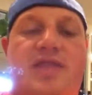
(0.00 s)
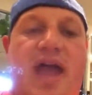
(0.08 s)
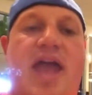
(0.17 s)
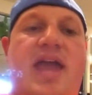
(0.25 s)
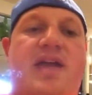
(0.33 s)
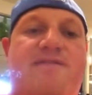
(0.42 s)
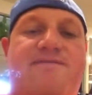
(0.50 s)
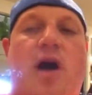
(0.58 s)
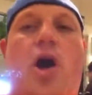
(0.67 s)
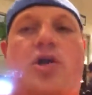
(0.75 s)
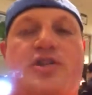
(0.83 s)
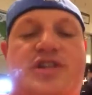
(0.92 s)
they
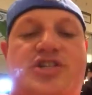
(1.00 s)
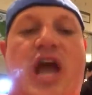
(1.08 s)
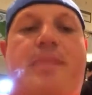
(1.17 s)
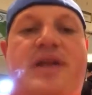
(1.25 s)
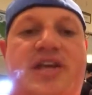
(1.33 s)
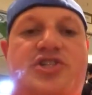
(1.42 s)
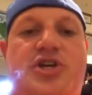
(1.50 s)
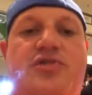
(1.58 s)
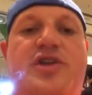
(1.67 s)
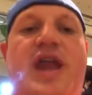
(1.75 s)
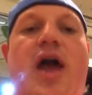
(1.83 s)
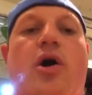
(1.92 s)
fought the Japanese
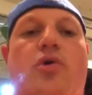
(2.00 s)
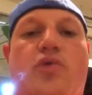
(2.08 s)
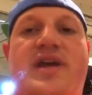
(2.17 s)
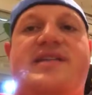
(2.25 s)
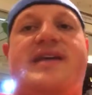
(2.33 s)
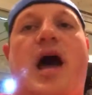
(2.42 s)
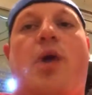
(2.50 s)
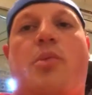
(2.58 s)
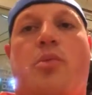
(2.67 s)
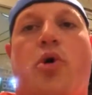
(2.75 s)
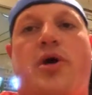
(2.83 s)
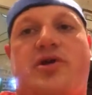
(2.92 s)
tooth and nail at Rizal
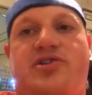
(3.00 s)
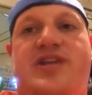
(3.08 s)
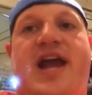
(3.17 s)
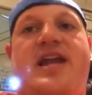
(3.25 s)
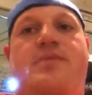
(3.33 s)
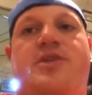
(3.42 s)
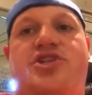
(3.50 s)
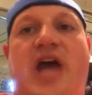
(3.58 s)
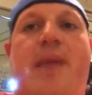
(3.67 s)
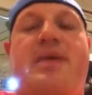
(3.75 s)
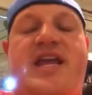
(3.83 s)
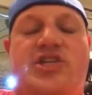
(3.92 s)
Memorial Stadium. The
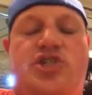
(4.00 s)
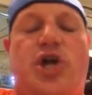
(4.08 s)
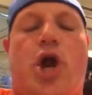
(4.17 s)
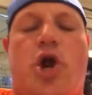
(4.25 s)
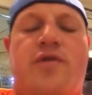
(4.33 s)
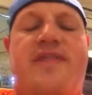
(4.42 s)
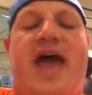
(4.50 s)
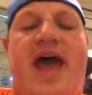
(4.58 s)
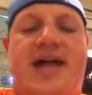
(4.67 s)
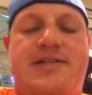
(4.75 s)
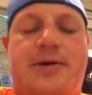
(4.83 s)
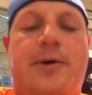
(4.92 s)
Japanese turned
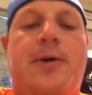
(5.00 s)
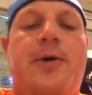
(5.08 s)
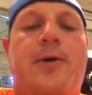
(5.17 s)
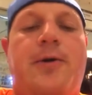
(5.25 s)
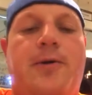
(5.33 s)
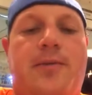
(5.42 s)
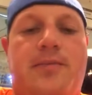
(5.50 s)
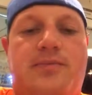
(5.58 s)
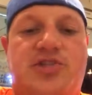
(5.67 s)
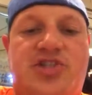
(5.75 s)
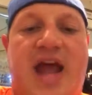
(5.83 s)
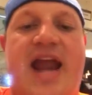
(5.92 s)
that
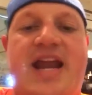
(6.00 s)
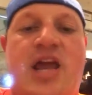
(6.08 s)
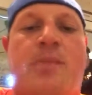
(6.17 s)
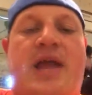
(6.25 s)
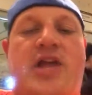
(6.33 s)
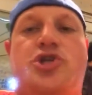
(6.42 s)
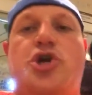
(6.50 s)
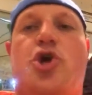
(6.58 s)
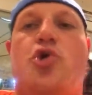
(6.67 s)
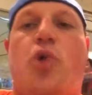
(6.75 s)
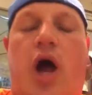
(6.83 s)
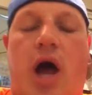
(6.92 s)
stadium
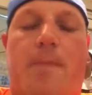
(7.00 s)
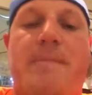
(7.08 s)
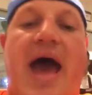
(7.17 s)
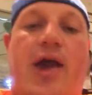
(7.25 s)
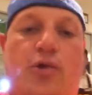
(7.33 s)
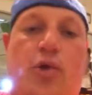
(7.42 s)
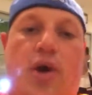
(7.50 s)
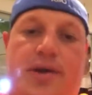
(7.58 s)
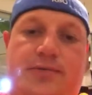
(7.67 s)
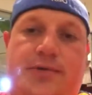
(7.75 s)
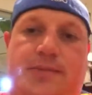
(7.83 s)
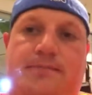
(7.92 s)
into a
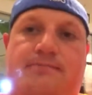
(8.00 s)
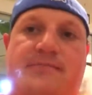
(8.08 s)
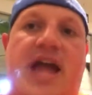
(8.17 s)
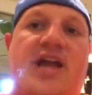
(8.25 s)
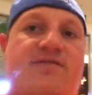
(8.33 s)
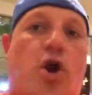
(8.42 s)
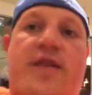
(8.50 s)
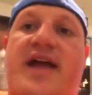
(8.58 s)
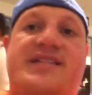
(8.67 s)
battleground. They converted